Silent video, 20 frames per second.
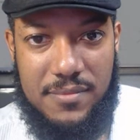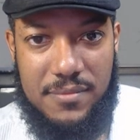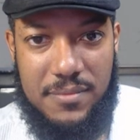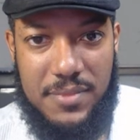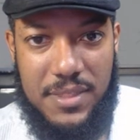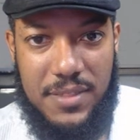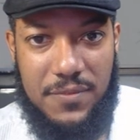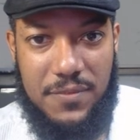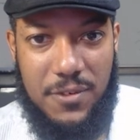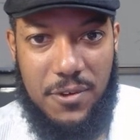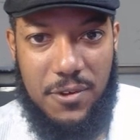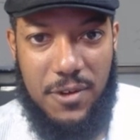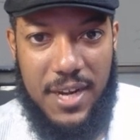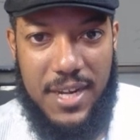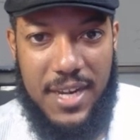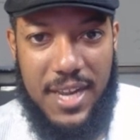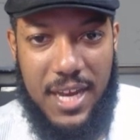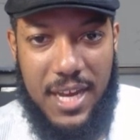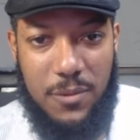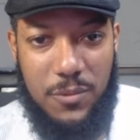but for
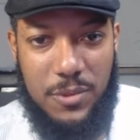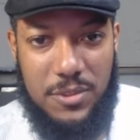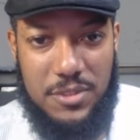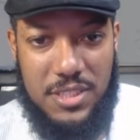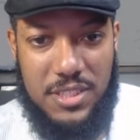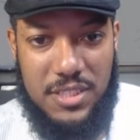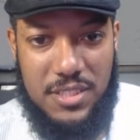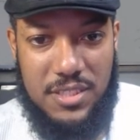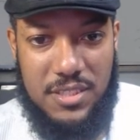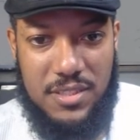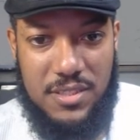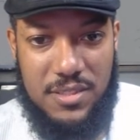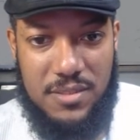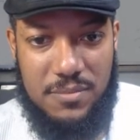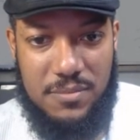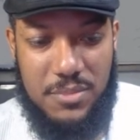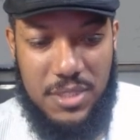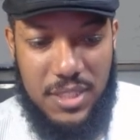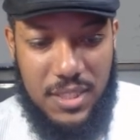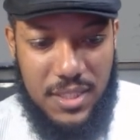right now we'll just
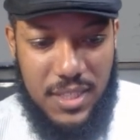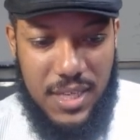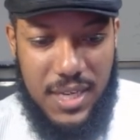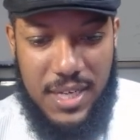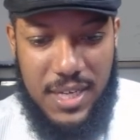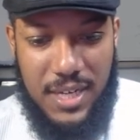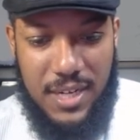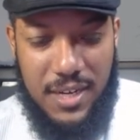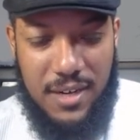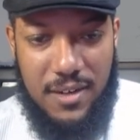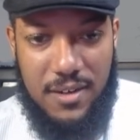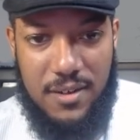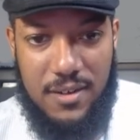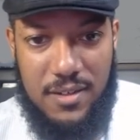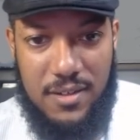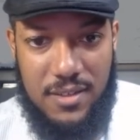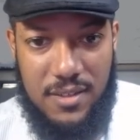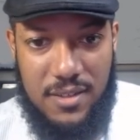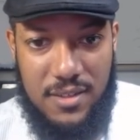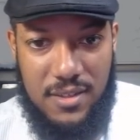put a line here,
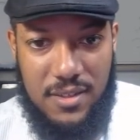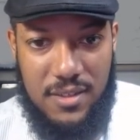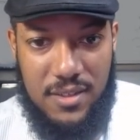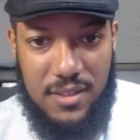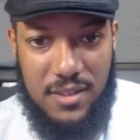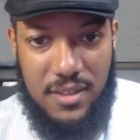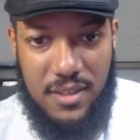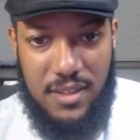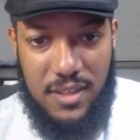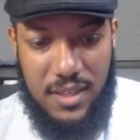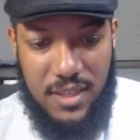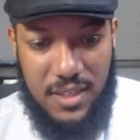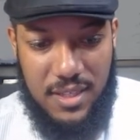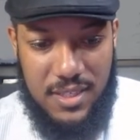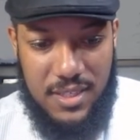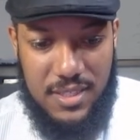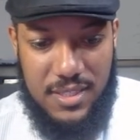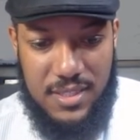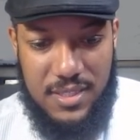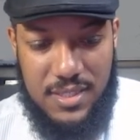
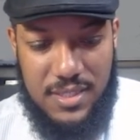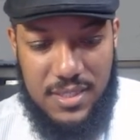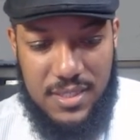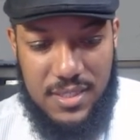and